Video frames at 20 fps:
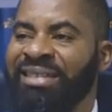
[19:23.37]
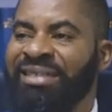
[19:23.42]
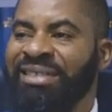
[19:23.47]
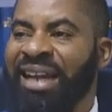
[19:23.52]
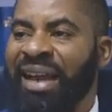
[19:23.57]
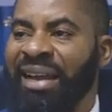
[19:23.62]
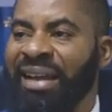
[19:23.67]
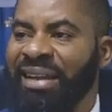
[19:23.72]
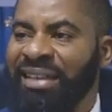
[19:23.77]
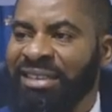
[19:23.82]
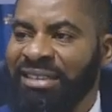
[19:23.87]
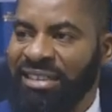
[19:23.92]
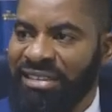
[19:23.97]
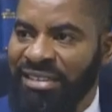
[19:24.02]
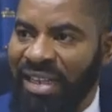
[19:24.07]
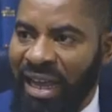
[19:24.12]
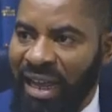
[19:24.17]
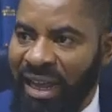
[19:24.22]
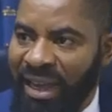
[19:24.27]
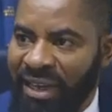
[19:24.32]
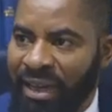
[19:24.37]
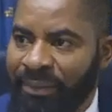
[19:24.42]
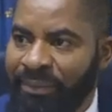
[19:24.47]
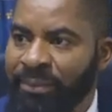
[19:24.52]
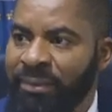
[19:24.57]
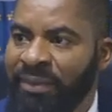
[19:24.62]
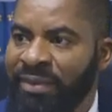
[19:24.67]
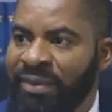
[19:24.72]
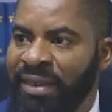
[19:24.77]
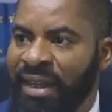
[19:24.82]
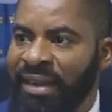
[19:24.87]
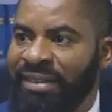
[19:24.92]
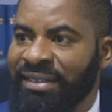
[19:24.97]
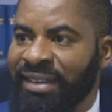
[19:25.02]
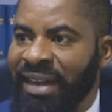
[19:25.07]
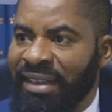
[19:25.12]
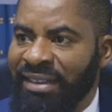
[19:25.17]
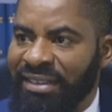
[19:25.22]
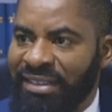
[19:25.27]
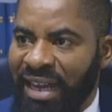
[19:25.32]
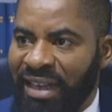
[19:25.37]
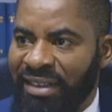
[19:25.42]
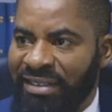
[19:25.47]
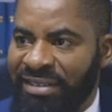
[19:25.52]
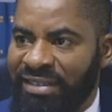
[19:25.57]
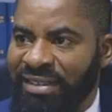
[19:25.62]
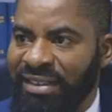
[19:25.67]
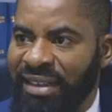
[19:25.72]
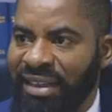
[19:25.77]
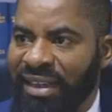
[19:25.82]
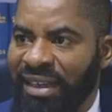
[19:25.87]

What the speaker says: challenges ahead, the dangers,